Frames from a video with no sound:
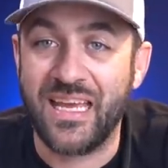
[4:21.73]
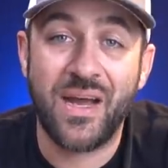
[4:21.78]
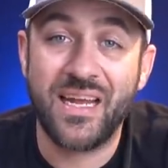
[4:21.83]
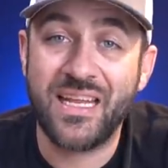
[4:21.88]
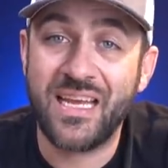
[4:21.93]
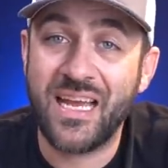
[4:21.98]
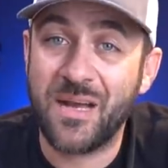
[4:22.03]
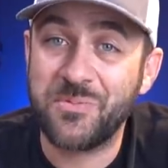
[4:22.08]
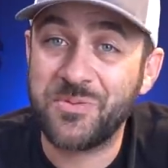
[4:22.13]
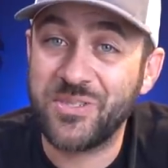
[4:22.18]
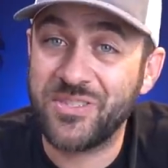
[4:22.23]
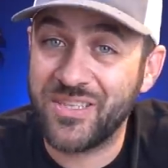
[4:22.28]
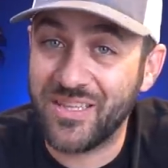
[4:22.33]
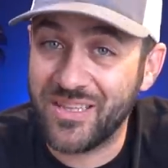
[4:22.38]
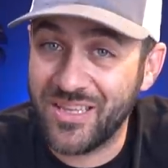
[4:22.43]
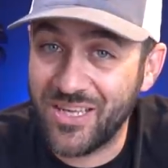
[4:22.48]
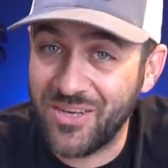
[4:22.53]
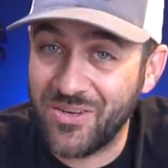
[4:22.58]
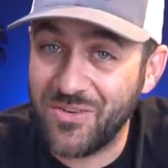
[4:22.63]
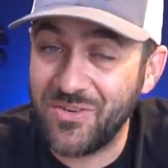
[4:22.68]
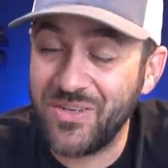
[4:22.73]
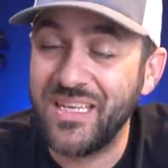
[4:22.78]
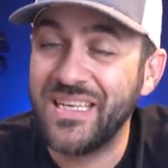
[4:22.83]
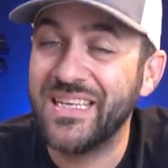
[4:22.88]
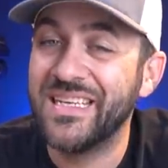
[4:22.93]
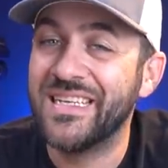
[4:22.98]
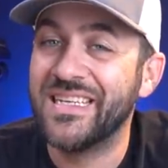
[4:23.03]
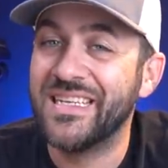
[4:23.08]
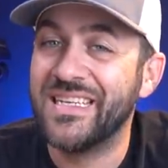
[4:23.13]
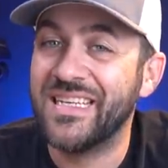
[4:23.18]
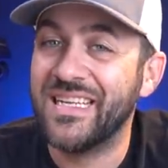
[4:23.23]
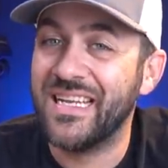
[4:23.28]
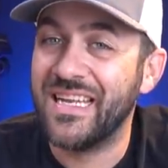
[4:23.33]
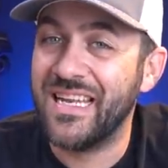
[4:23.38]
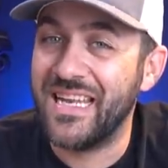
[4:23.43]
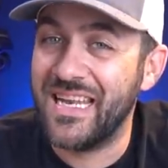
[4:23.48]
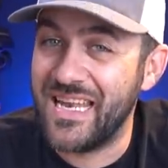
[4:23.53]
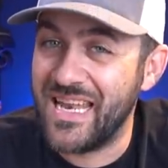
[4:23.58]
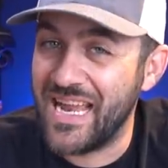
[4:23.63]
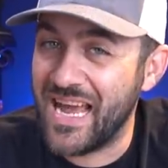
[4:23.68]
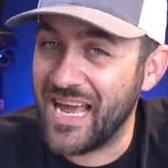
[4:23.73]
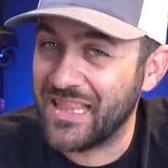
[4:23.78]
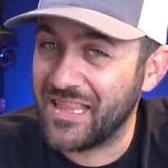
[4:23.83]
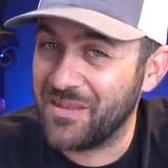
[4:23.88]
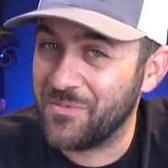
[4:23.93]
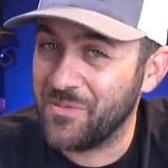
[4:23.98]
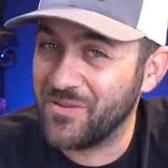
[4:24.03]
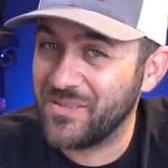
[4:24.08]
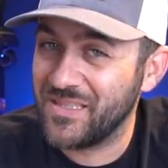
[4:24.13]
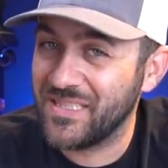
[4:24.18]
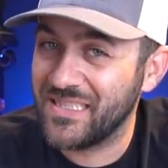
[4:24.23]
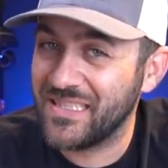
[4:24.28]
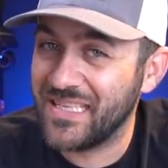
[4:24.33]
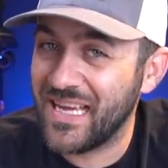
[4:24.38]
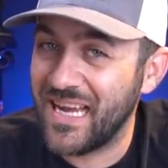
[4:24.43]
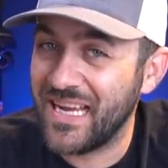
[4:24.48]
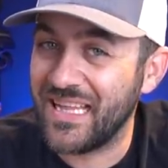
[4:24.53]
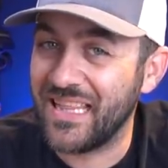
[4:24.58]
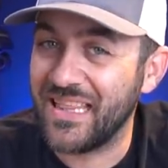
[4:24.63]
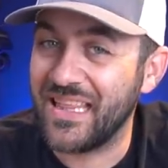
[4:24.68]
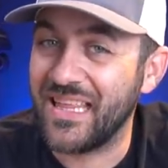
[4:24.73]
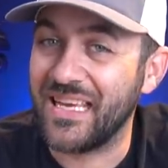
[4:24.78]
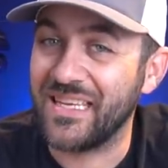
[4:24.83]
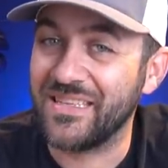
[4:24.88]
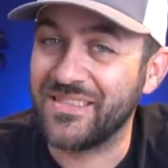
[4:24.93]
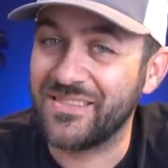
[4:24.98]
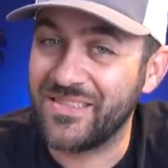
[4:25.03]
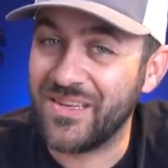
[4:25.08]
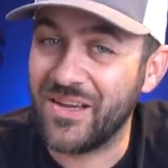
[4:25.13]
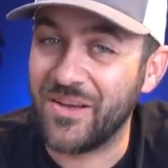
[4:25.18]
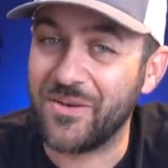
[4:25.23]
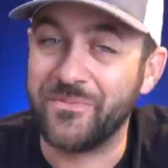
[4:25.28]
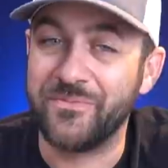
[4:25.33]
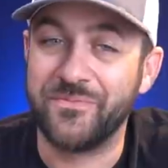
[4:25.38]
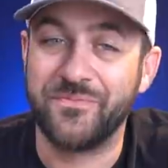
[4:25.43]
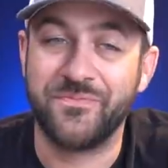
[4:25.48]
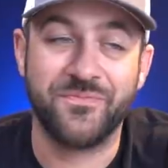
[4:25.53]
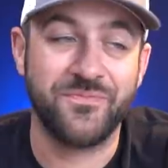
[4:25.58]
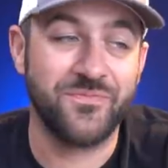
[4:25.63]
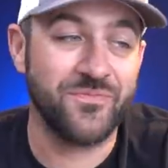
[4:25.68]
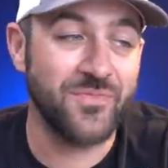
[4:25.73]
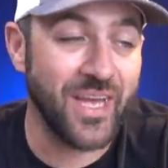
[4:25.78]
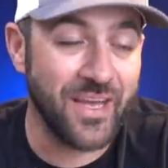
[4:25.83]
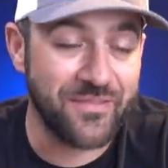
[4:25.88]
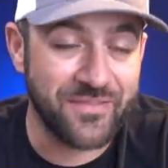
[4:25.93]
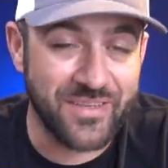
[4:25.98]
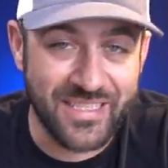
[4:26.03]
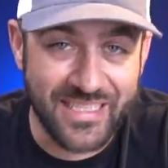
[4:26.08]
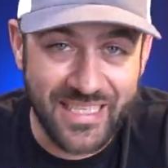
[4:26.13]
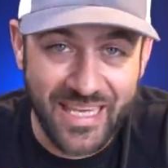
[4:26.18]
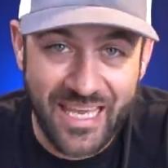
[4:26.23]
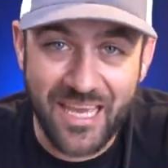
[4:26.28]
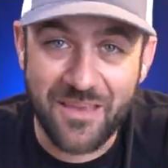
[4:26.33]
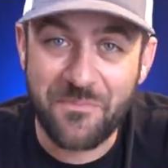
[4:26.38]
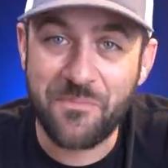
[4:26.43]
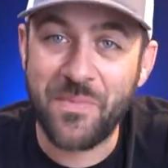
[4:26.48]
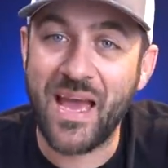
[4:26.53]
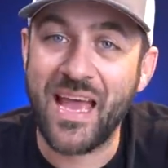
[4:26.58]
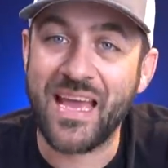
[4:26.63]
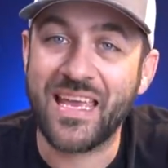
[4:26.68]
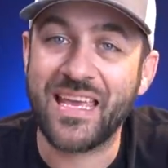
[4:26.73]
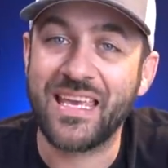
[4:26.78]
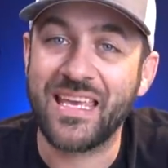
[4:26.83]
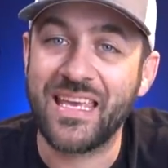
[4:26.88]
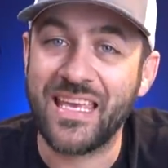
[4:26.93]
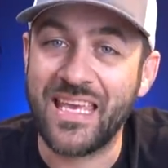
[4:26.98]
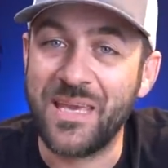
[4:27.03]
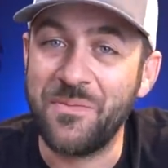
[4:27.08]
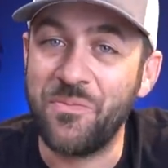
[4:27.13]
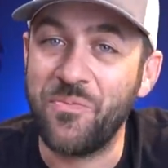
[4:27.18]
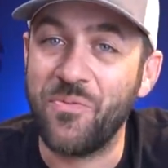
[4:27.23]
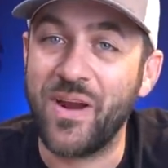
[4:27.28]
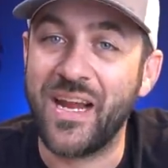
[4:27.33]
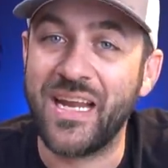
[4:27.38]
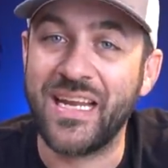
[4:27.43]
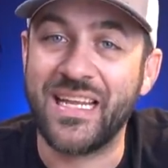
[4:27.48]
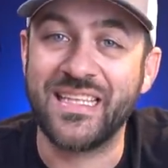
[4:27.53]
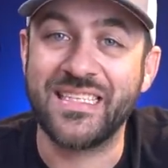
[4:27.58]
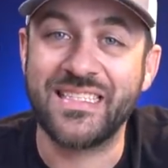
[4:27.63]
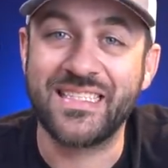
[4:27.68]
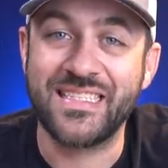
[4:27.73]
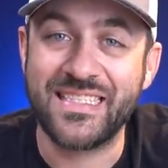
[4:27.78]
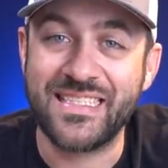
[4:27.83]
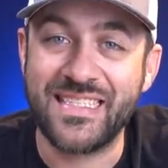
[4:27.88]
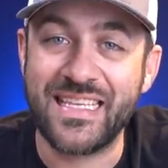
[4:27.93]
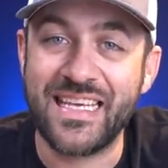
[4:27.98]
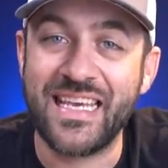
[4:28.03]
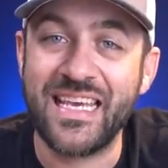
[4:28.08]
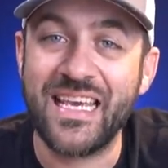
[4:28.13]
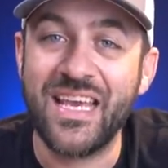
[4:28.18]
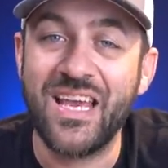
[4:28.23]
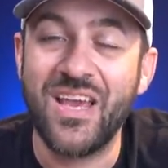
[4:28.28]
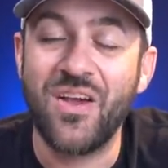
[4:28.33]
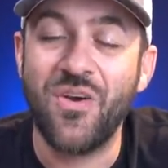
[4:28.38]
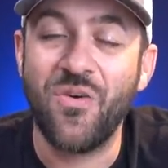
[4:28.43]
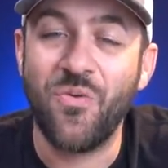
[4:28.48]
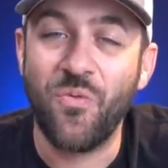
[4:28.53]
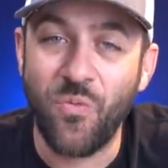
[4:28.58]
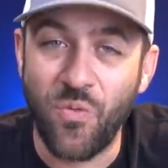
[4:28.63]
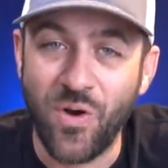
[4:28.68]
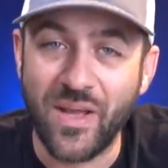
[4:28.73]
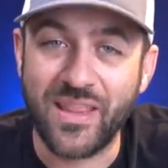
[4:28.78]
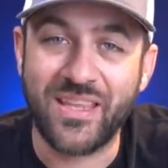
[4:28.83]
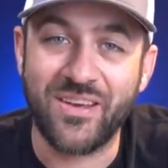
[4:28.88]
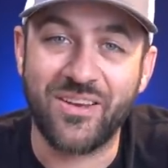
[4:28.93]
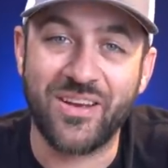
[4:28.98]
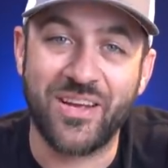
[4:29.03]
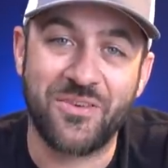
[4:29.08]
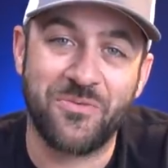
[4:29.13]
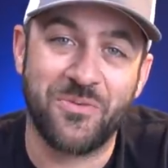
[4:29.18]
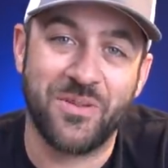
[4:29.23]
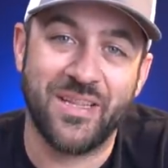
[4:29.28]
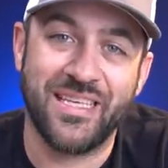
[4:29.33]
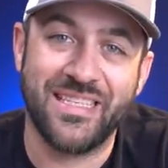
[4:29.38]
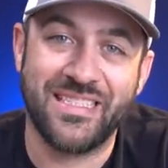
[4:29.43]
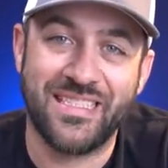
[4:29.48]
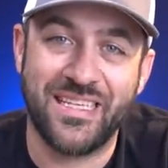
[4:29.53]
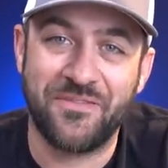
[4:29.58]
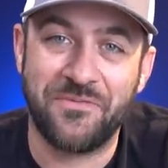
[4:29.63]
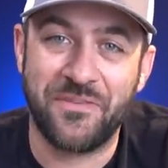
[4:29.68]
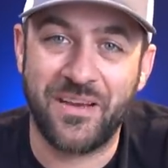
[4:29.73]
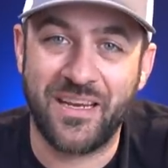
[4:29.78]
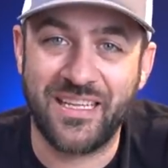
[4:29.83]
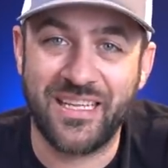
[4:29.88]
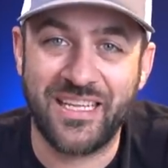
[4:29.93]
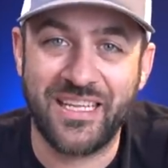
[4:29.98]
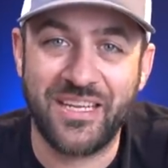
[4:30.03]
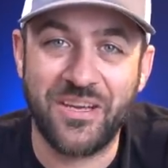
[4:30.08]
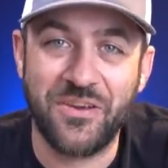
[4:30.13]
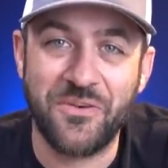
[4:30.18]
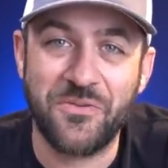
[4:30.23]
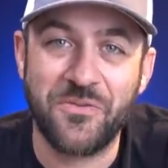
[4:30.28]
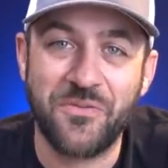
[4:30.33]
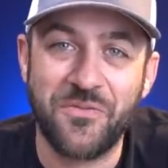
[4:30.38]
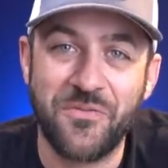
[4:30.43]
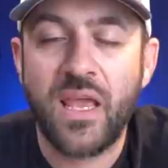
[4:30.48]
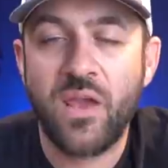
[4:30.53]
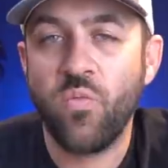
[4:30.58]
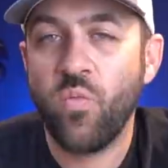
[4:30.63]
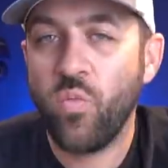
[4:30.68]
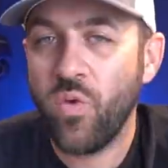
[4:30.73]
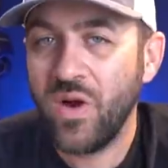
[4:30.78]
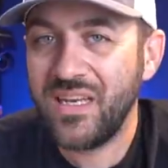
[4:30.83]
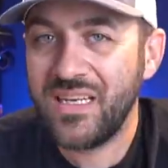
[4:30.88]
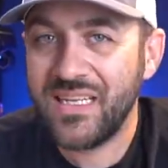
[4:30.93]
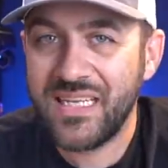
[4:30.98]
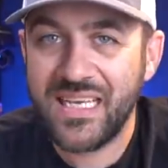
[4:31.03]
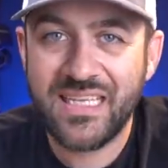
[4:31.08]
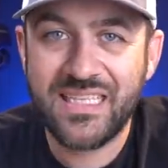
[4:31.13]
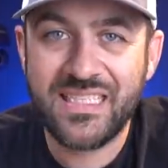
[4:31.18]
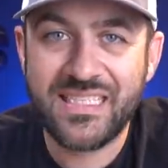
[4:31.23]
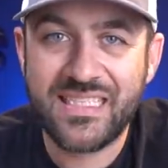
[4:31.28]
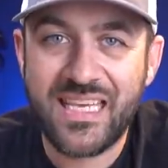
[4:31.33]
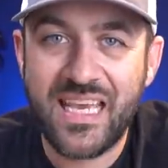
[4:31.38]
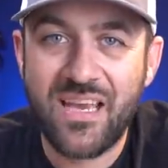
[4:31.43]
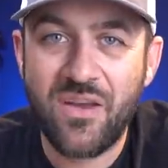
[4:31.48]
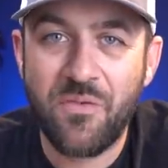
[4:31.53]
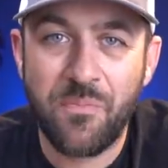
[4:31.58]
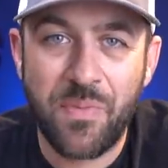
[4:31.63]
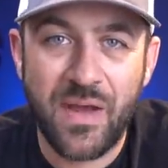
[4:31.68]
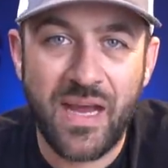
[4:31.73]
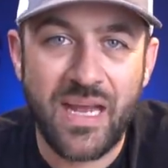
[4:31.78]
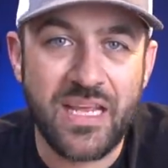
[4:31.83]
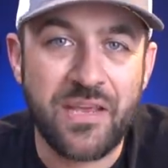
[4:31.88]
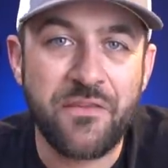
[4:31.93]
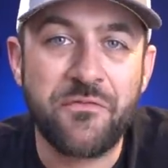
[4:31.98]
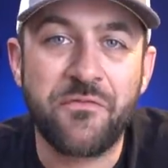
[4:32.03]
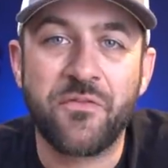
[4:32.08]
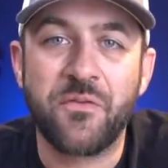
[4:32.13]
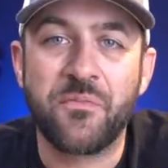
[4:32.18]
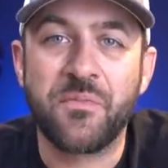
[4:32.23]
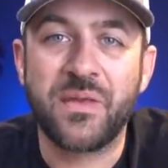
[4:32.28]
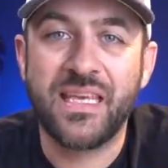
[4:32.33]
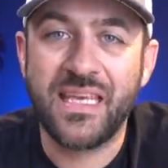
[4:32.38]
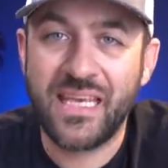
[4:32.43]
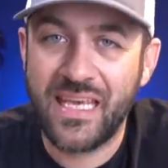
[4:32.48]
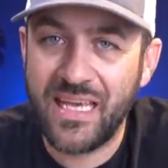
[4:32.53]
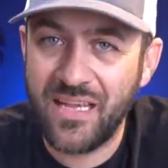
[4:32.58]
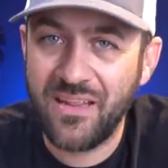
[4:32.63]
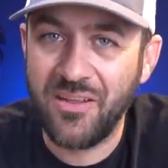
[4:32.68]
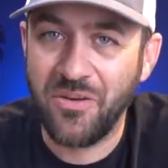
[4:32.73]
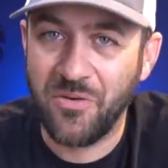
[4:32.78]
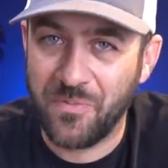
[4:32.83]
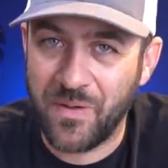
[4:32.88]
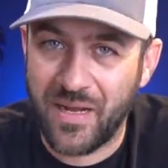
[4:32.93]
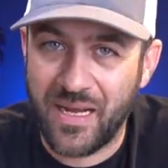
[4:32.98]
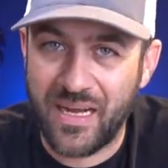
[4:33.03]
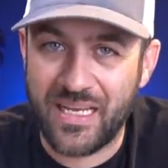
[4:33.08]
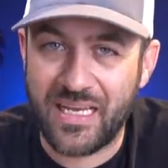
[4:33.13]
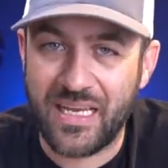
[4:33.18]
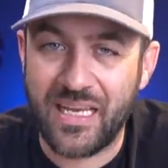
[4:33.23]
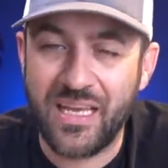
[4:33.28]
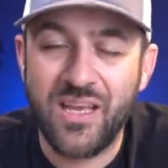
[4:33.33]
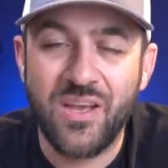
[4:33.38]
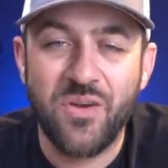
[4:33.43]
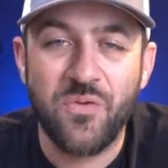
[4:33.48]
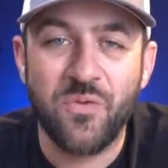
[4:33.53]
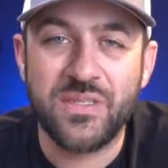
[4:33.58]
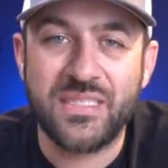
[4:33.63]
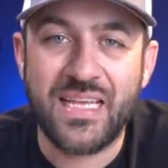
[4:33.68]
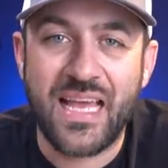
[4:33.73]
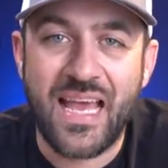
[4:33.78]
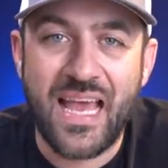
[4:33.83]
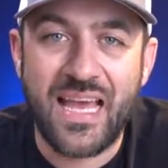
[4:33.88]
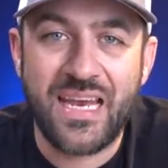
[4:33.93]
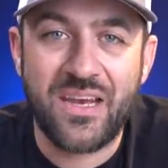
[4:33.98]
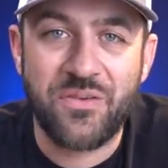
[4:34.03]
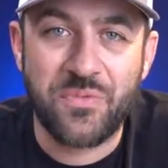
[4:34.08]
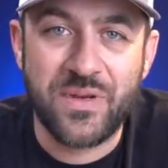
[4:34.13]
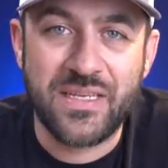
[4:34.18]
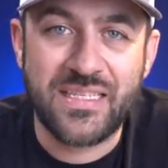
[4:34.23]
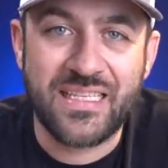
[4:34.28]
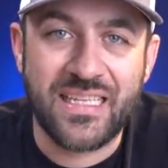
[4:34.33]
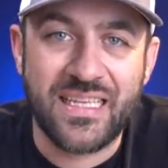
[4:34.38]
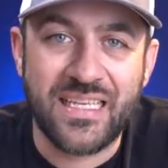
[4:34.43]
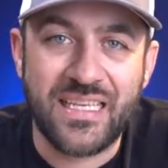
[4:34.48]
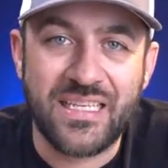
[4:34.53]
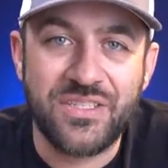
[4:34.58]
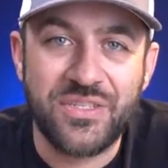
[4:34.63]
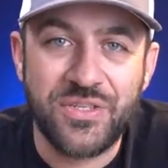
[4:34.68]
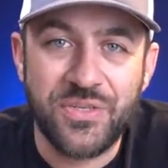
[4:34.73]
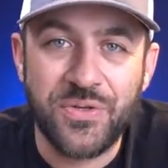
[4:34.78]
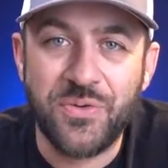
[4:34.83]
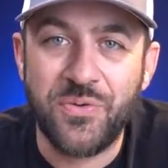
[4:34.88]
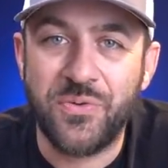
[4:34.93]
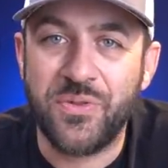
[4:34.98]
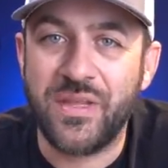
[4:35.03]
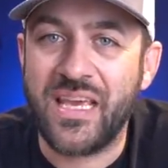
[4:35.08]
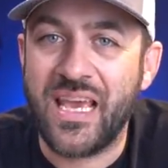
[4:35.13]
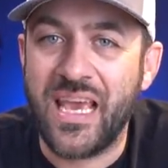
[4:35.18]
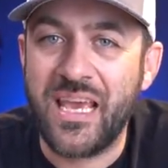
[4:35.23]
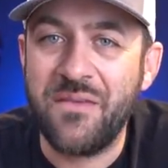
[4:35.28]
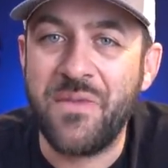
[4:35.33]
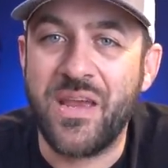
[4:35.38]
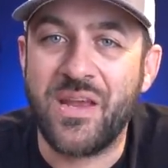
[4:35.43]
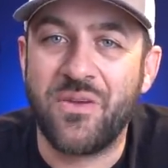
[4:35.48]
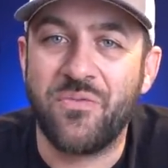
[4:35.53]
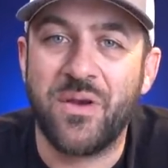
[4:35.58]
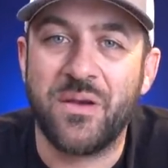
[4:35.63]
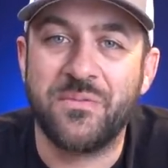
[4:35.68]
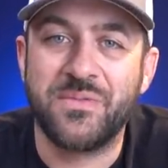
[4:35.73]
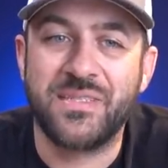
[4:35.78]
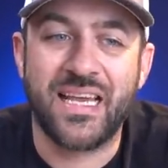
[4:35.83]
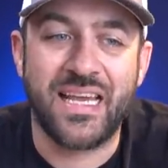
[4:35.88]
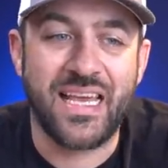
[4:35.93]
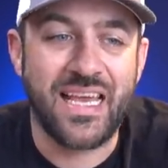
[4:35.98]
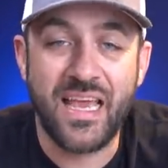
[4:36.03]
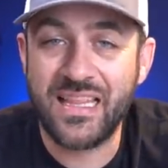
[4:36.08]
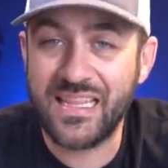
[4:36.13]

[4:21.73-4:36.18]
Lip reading: Body options alone, not the most exciting thing. So I have to kick back, keep waiting, see what they're gonna release that's finally new. A 1/10 scale body from Killer Body was added recently to the A-Main website.